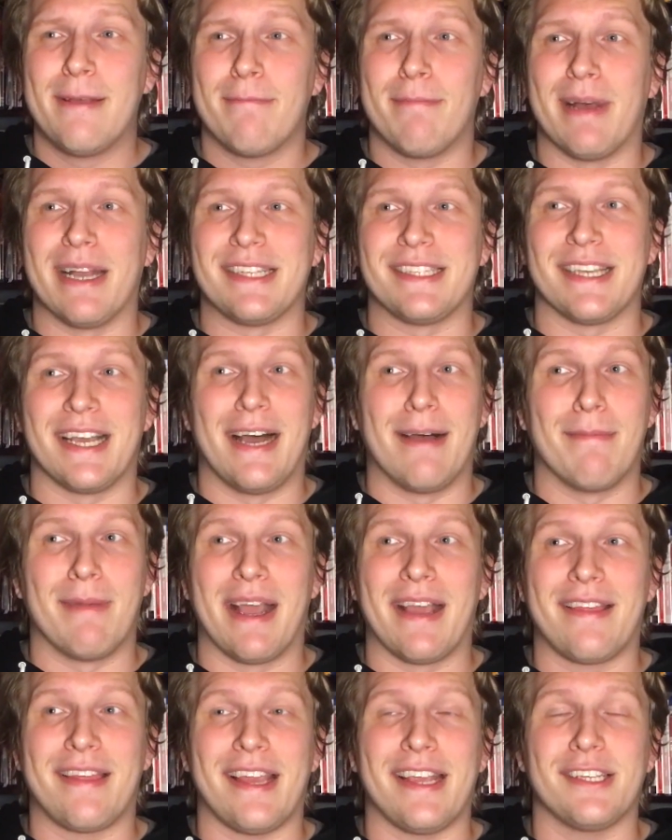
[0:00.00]
But
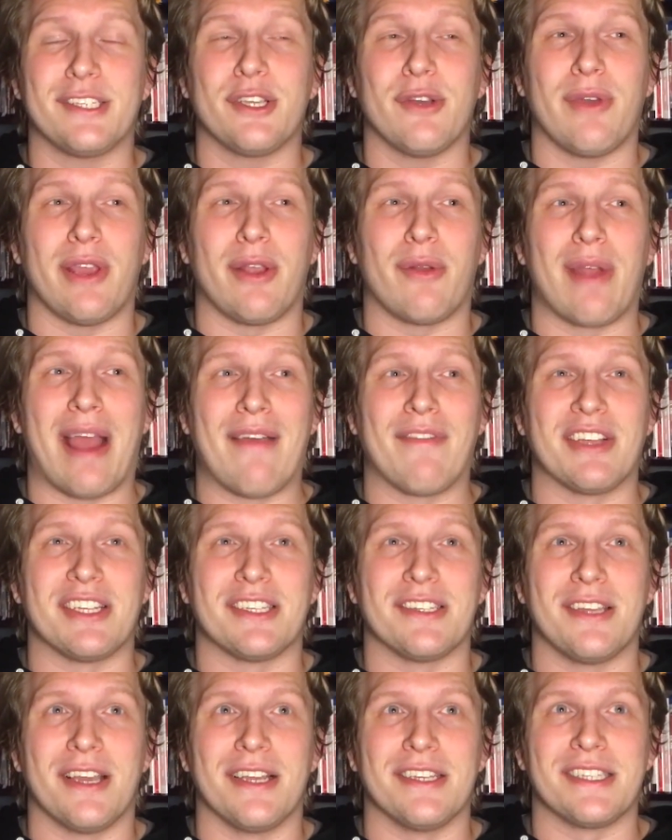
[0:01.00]
I think Zoe
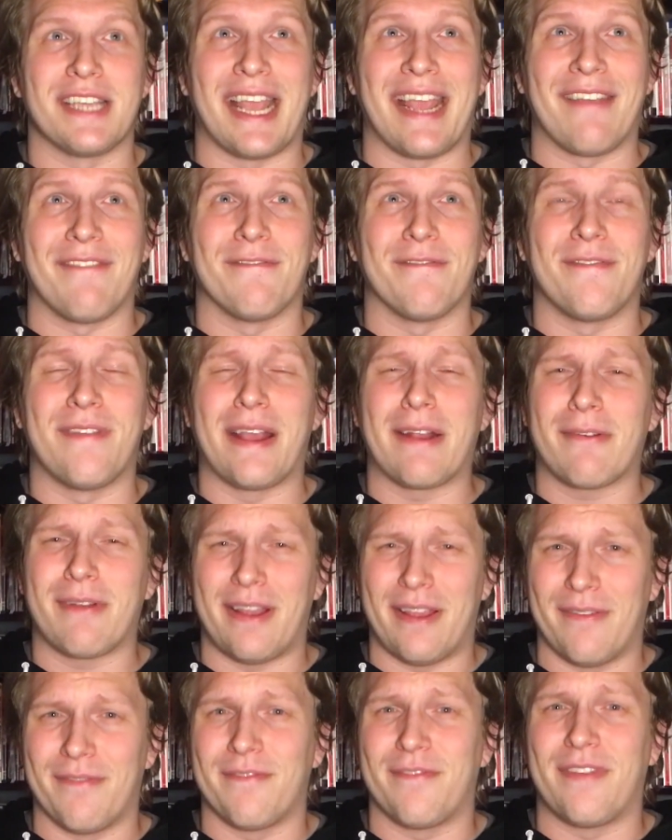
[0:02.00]
Kravitz does a
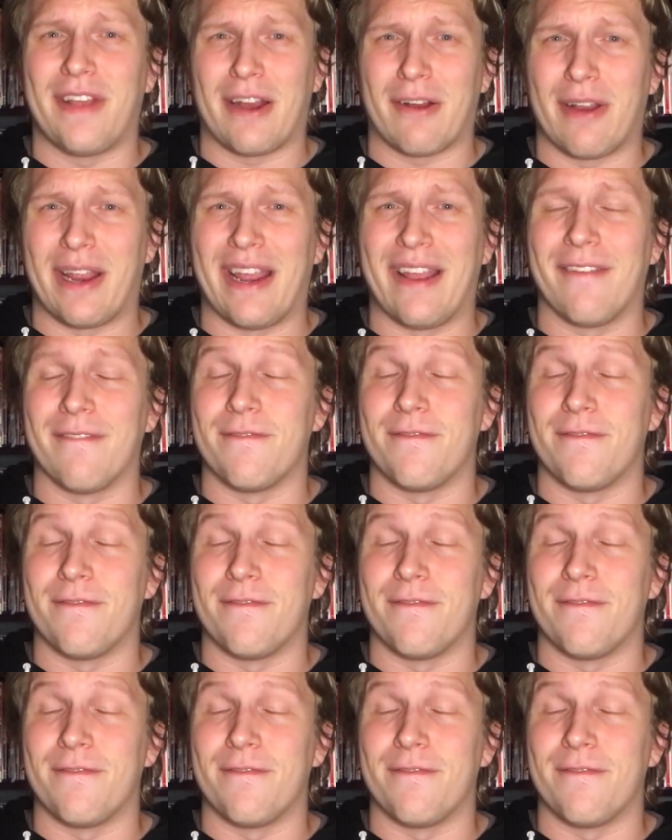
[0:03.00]
very, very,